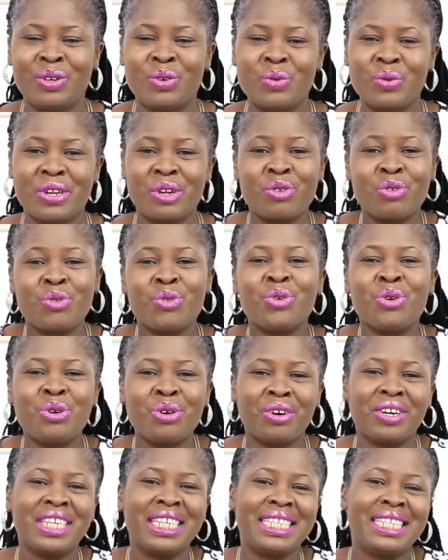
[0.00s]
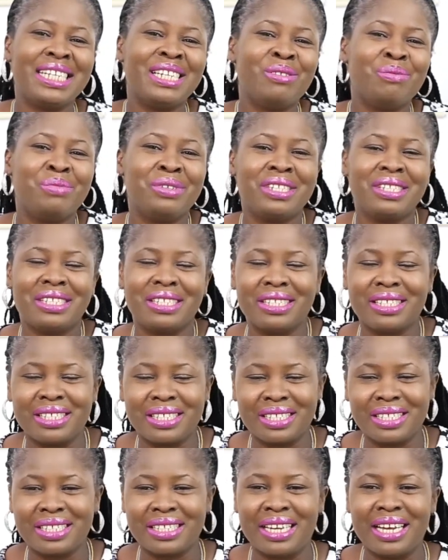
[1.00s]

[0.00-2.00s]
we grow on a daily basis.